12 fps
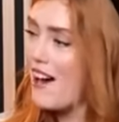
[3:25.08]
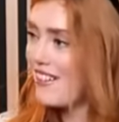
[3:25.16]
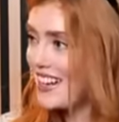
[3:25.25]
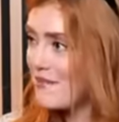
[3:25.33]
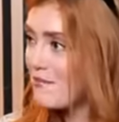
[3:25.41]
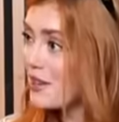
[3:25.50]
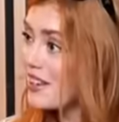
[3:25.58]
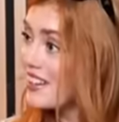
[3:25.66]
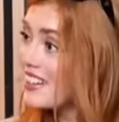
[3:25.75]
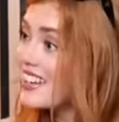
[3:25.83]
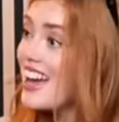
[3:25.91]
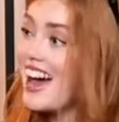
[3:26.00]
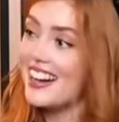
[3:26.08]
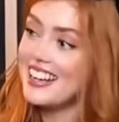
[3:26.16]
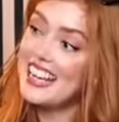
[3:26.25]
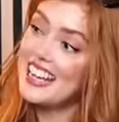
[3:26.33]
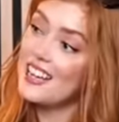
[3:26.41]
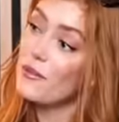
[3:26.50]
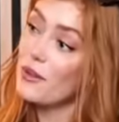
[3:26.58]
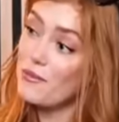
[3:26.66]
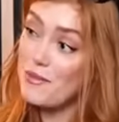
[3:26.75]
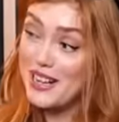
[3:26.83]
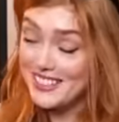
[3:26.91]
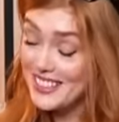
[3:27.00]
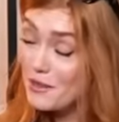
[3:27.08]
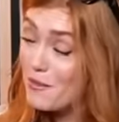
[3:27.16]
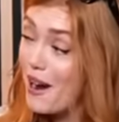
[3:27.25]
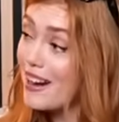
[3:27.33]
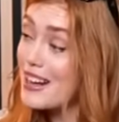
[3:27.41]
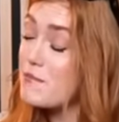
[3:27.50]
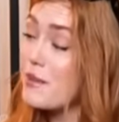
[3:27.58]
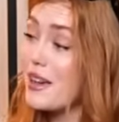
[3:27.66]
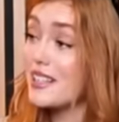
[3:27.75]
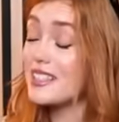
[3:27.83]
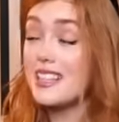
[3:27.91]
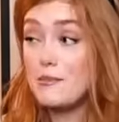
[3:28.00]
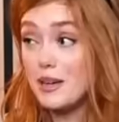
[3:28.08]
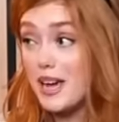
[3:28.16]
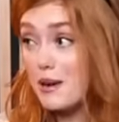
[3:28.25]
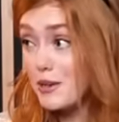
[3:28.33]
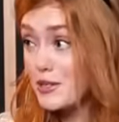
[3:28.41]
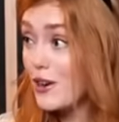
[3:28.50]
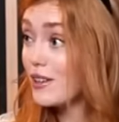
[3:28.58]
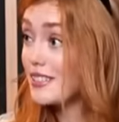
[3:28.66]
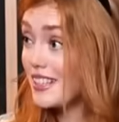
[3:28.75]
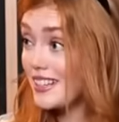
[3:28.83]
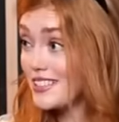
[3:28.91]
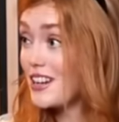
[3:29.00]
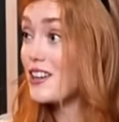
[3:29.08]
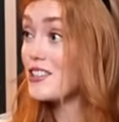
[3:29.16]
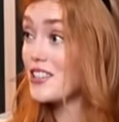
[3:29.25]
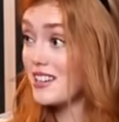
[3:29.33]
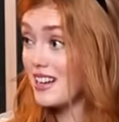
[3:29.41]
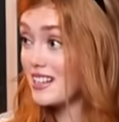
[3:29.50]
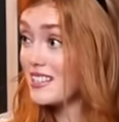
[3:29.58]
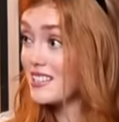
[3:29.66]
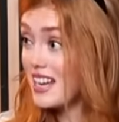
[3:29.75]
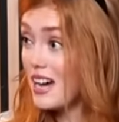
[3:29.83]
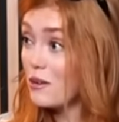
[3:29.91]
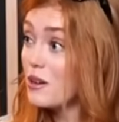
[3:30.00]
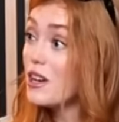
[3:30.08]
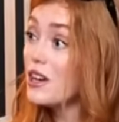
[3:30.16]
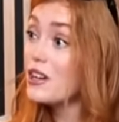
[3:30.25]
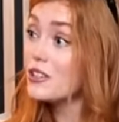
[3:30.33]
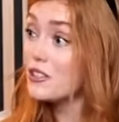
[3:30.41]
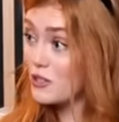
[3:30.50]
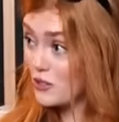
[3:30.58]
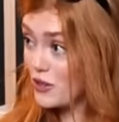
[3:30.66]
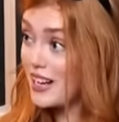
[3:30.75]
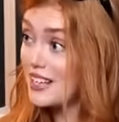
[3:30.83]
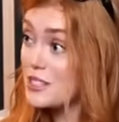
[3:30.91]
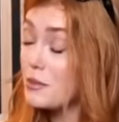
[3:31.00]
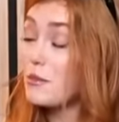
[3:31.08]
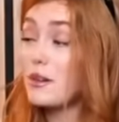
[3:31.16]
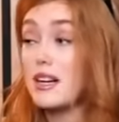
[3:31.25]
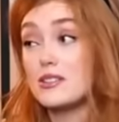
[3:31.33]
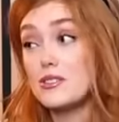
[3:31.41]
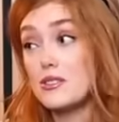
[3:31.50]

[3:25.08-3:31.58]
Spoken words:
a Paralympian, and he won a medal in the Paralympics. He then became a doctor, a surgeon, and is now training to become an